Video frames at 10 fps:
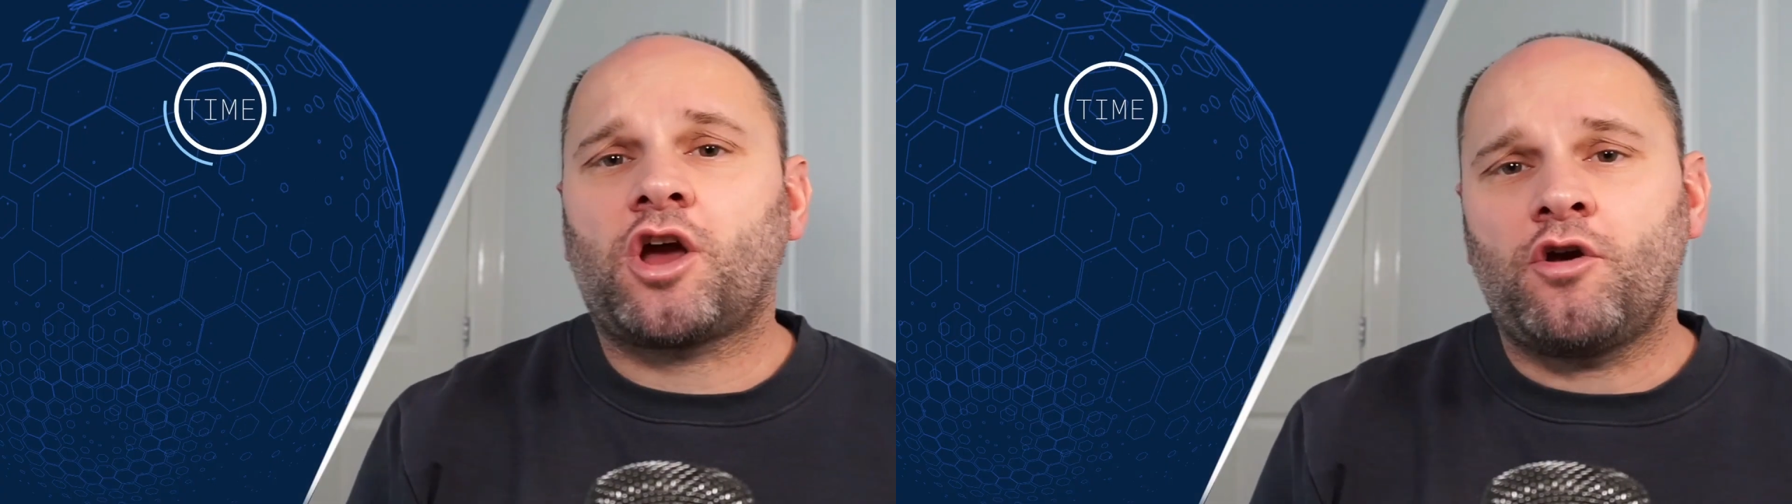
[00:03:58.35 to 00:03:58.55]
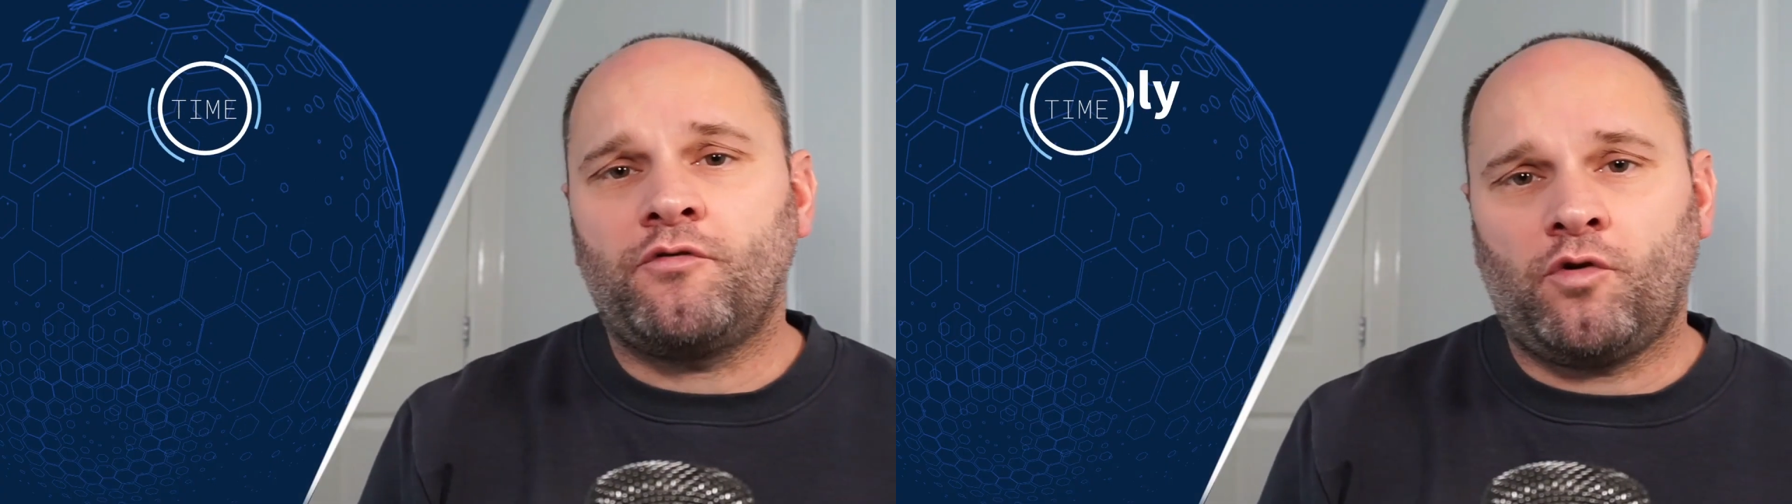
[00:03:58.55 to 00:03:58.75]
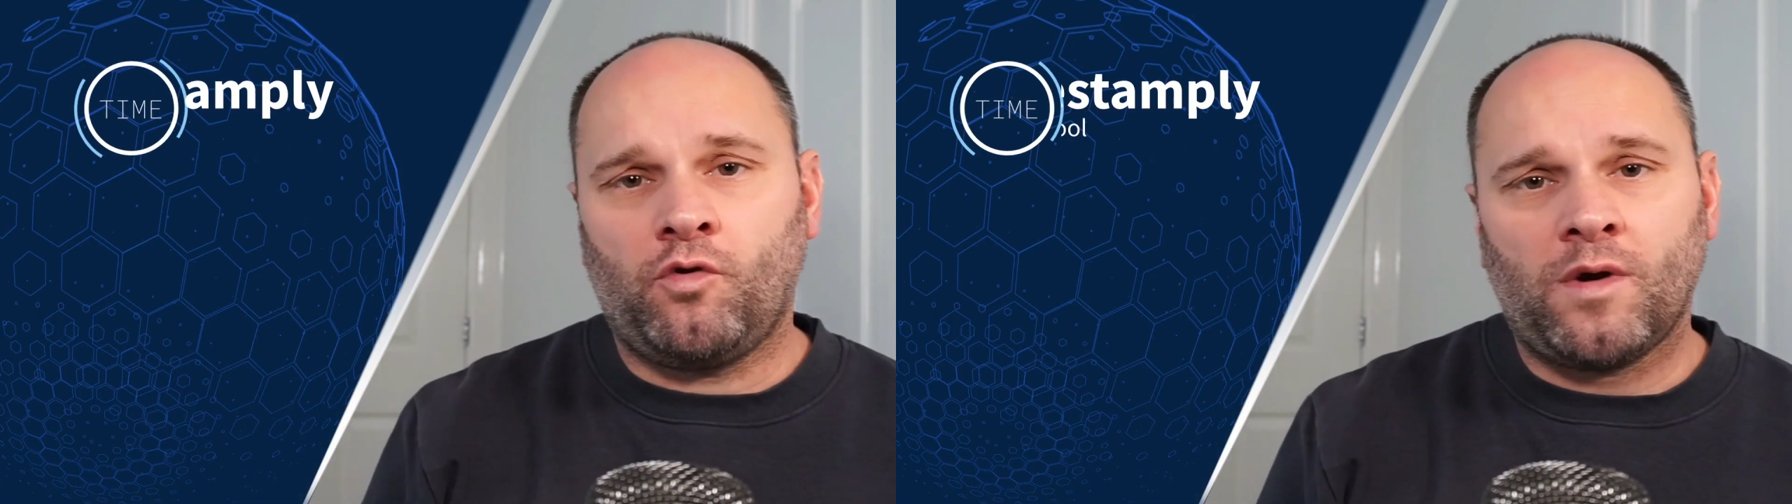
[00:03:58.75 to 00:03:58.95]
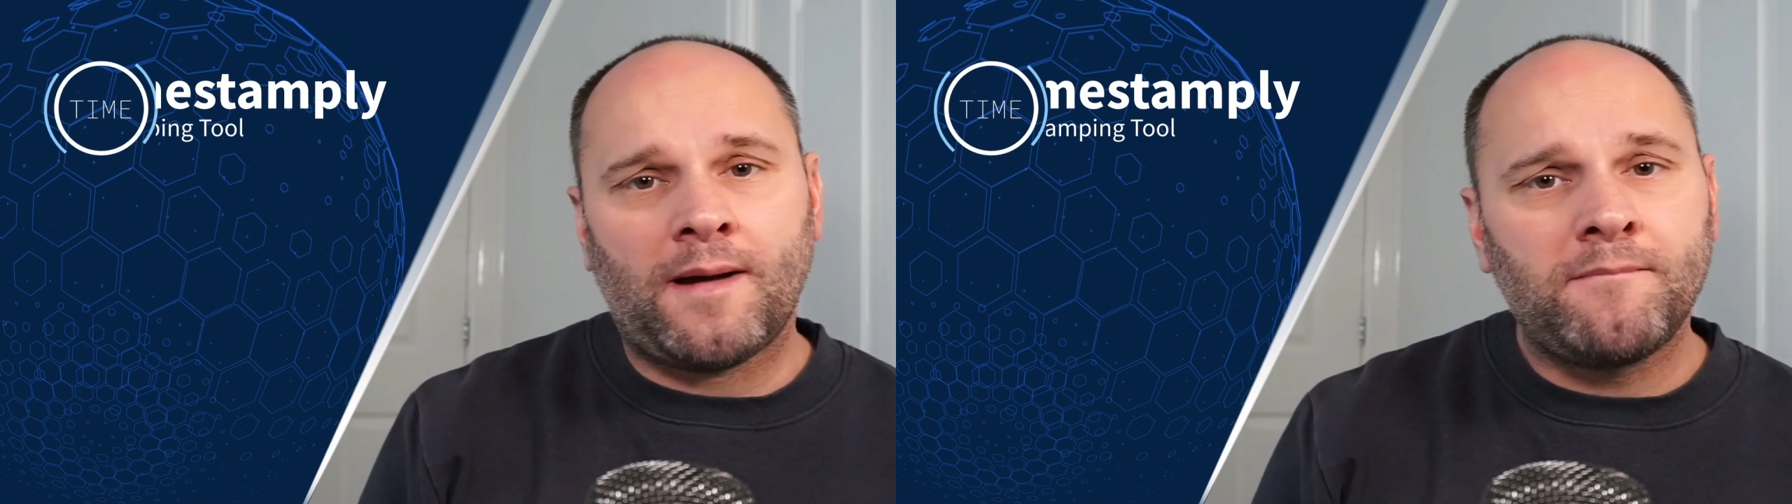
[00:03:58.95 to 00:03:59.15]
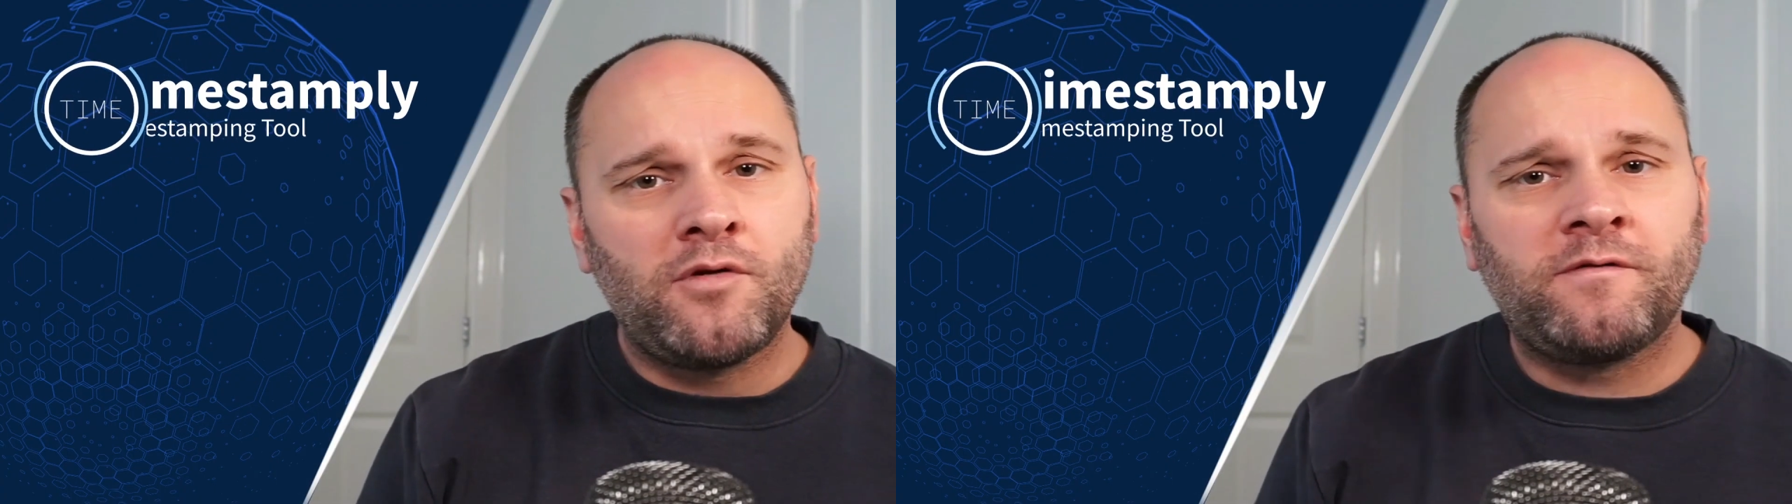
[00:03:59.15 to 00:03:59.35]
overhaul,
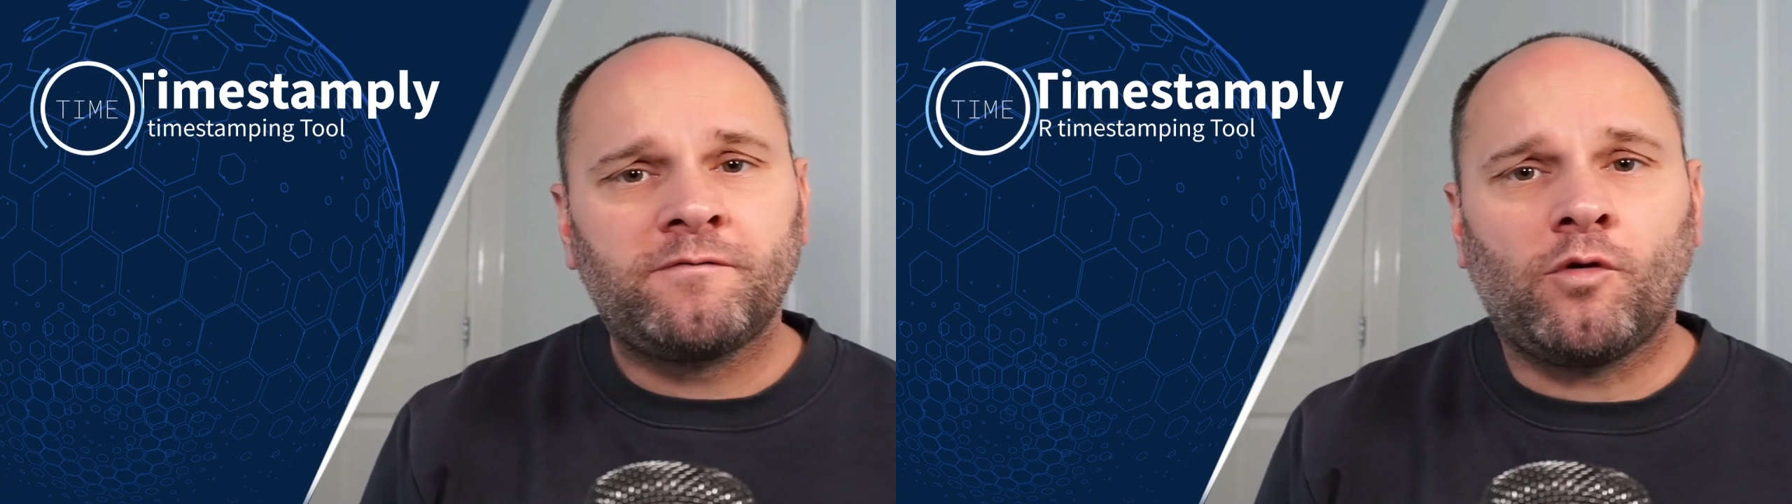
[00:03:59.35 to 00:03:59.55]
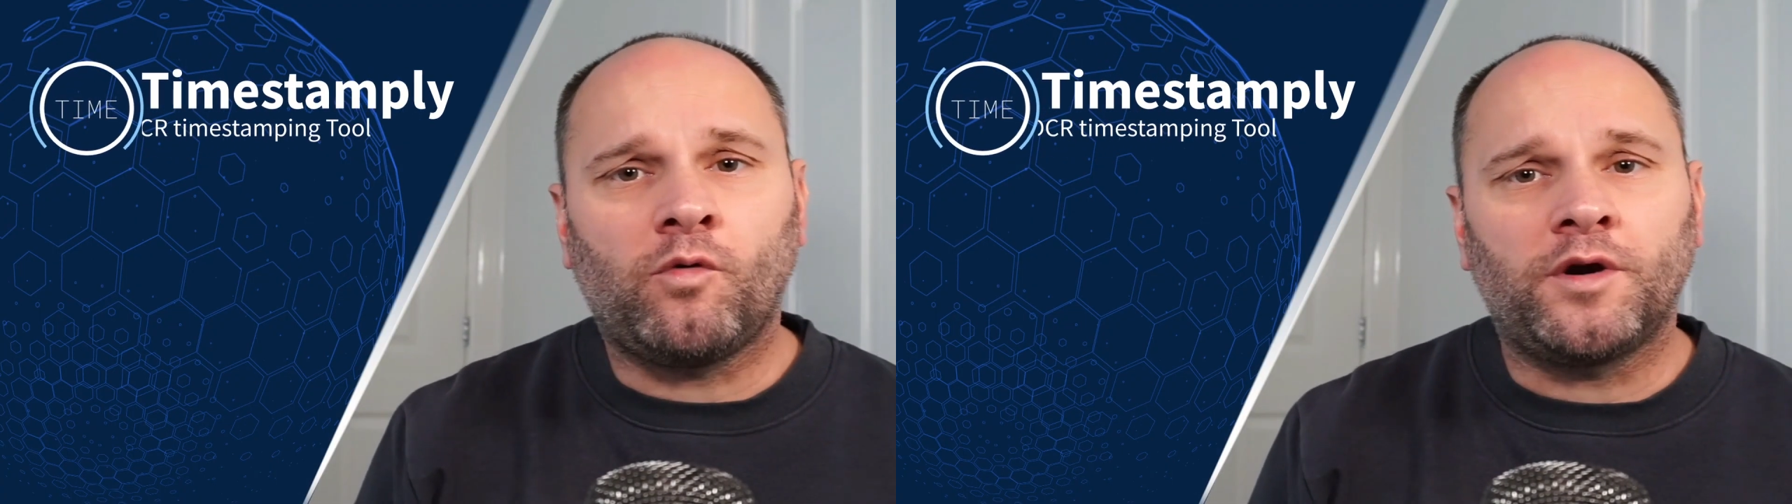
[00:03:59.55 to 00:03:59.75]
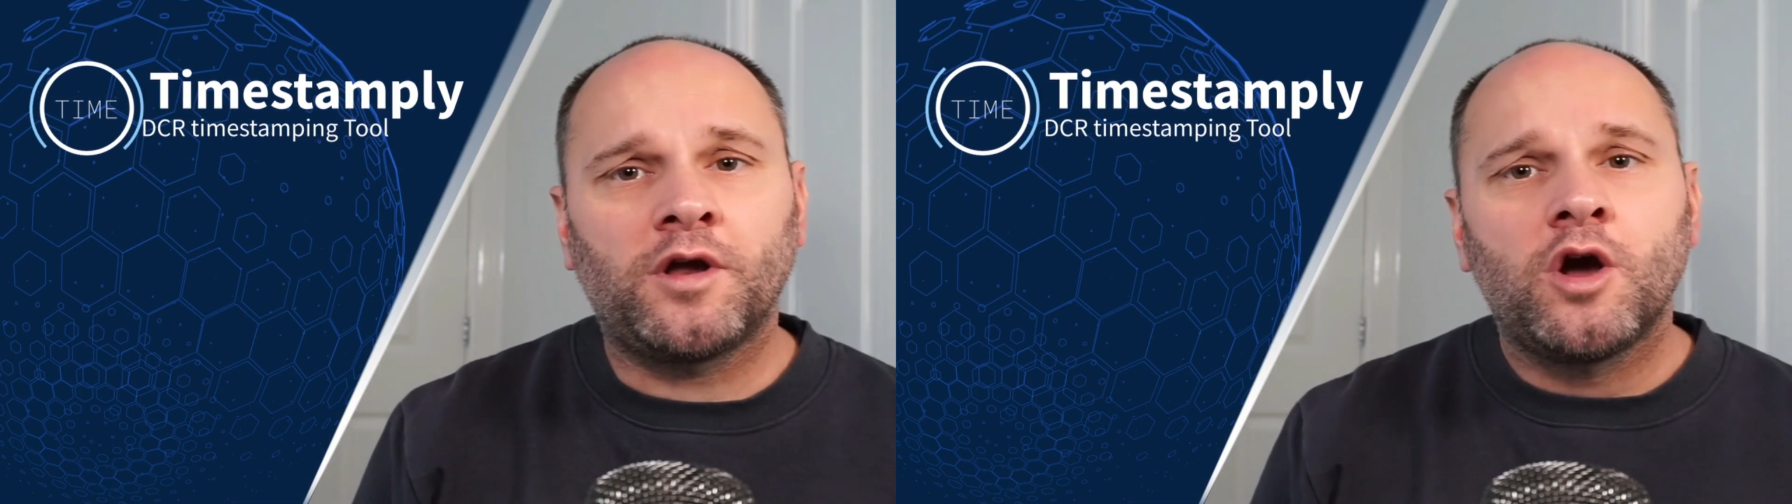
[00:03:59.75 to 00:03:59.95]
and moving forward,